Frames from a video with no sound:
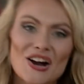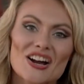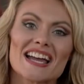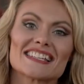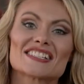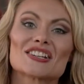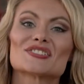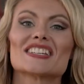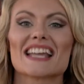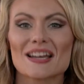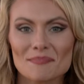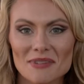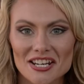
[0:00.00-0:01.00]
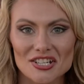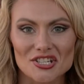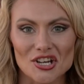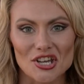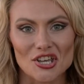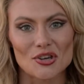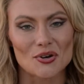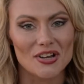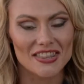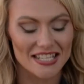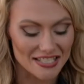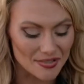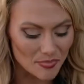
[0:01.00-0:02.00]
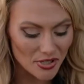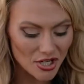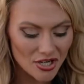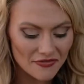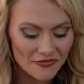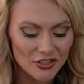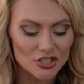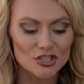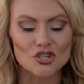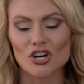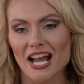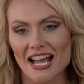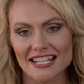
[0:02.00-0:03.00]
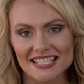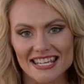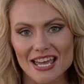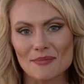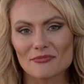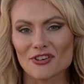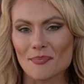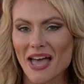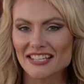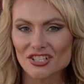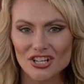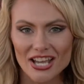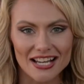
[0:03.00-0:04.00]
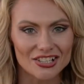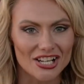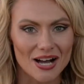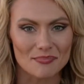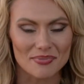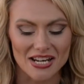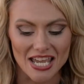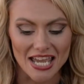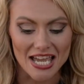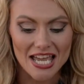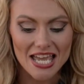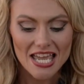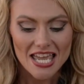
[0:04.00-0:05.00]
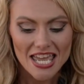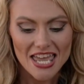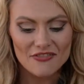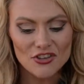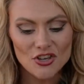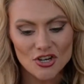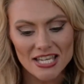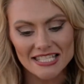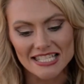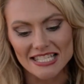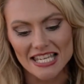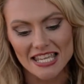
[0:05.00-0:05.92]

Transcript: right, so today I'm going to show you this beautiful tri-tip from Hessel Cattle Company. If you can see